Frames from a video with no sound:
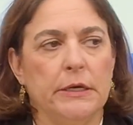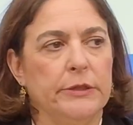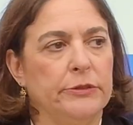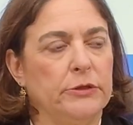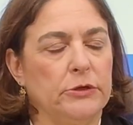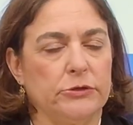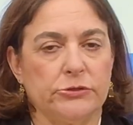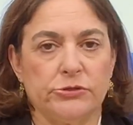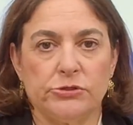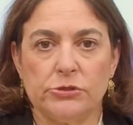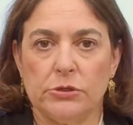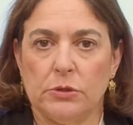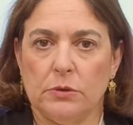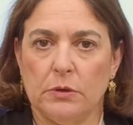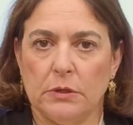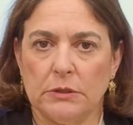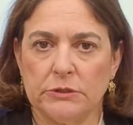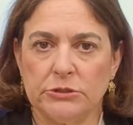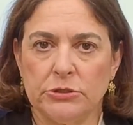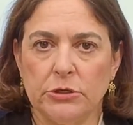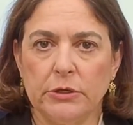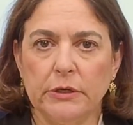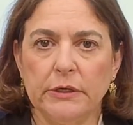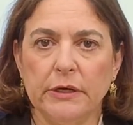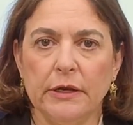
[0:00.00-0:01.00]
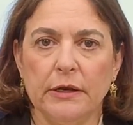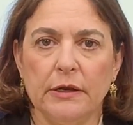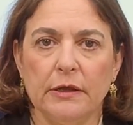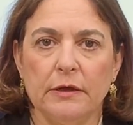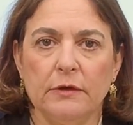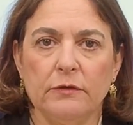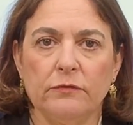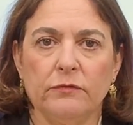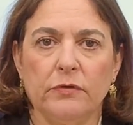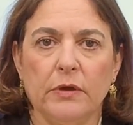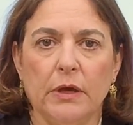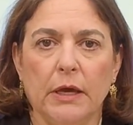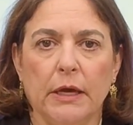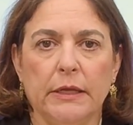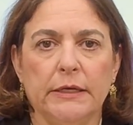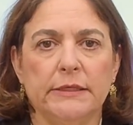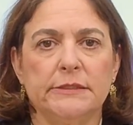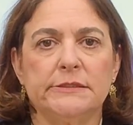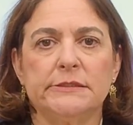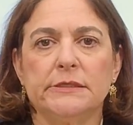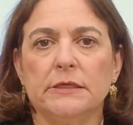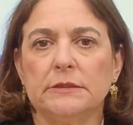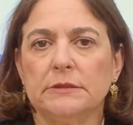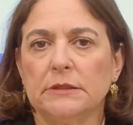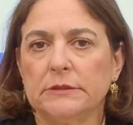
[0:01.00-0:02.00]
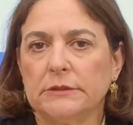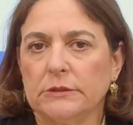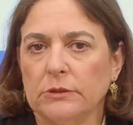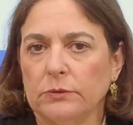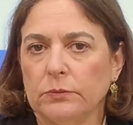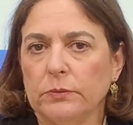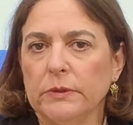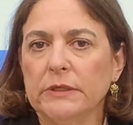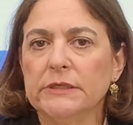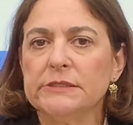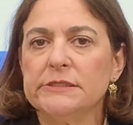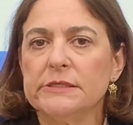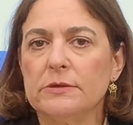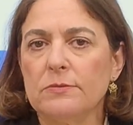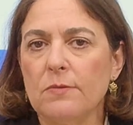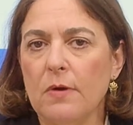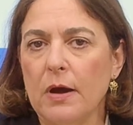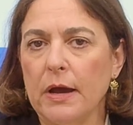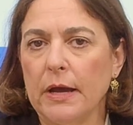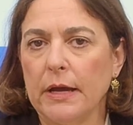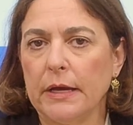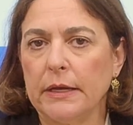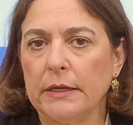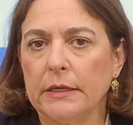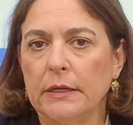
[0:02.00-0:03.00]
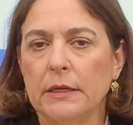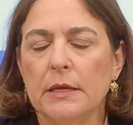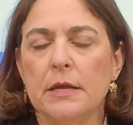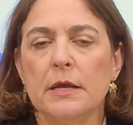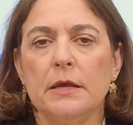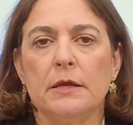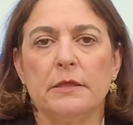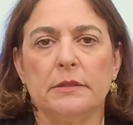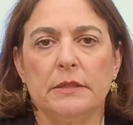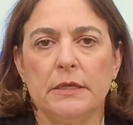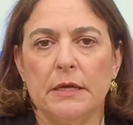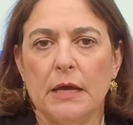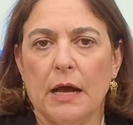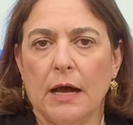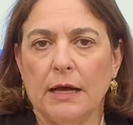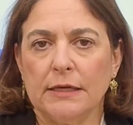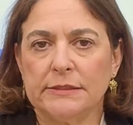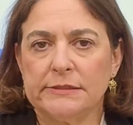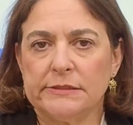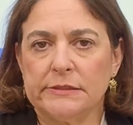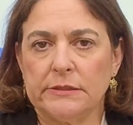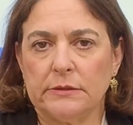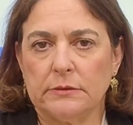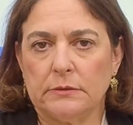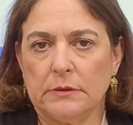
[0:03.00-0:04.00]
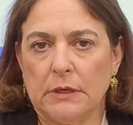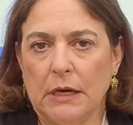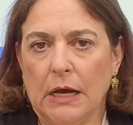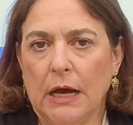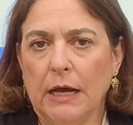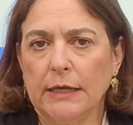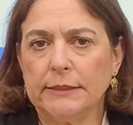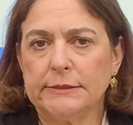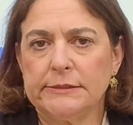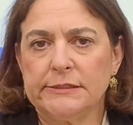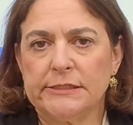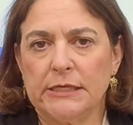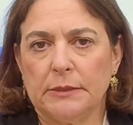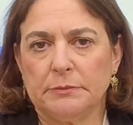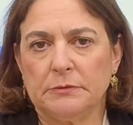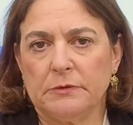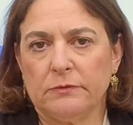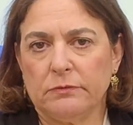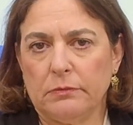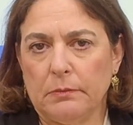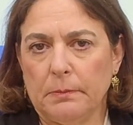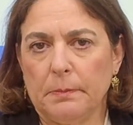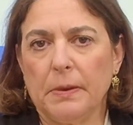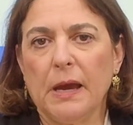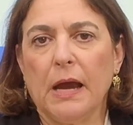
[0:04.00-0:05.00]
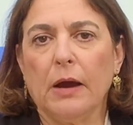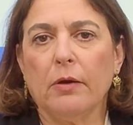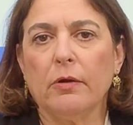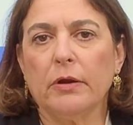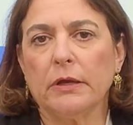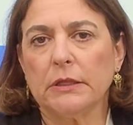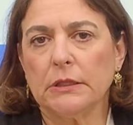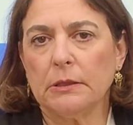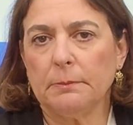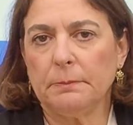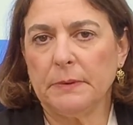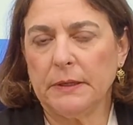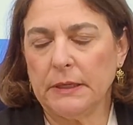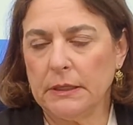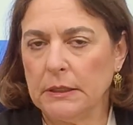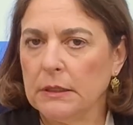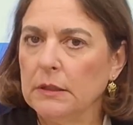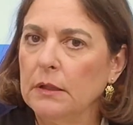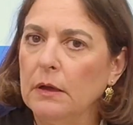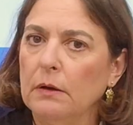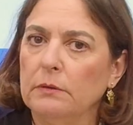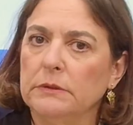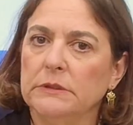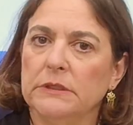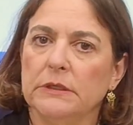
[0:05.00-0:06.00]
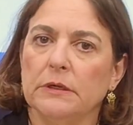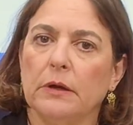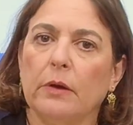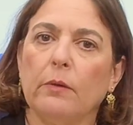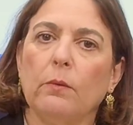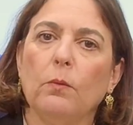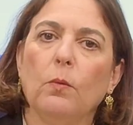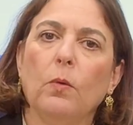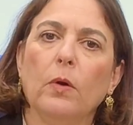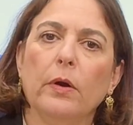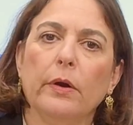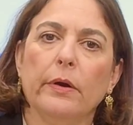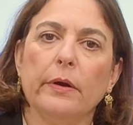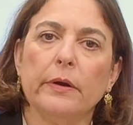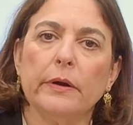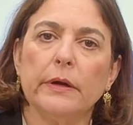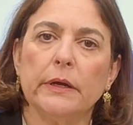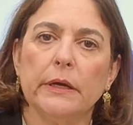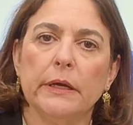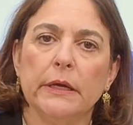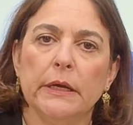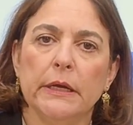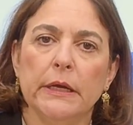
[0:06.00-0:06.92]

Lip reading: there's no alternative. And he said that the reason why the Oslo concept of empowering the PLO didn't work